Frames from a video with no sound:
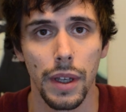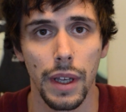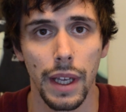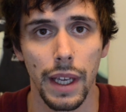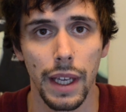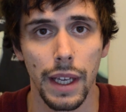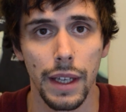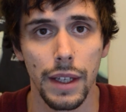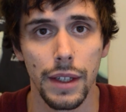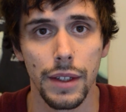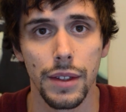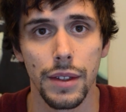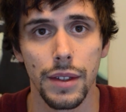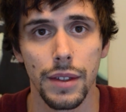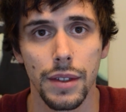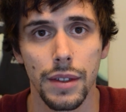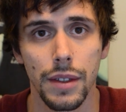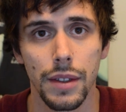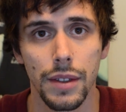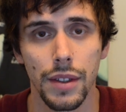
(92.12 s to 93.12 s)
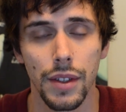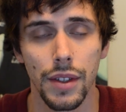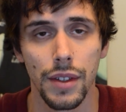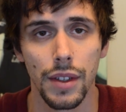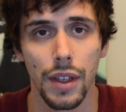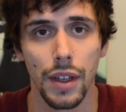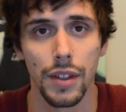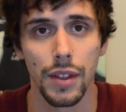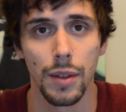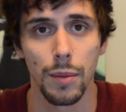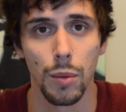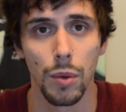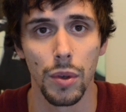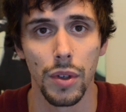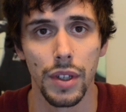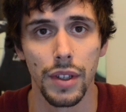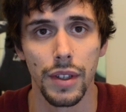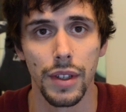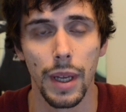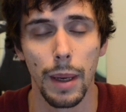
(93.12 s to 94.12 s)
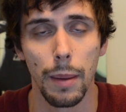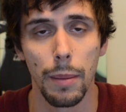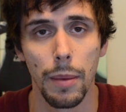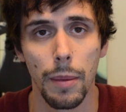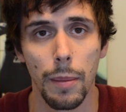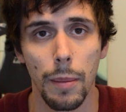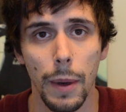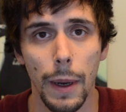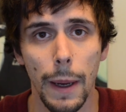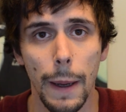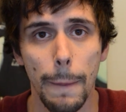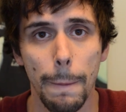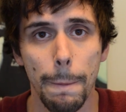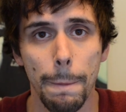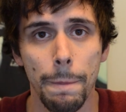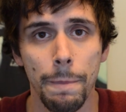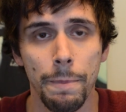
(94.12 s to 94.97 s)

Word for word: and discuss it more in depth. But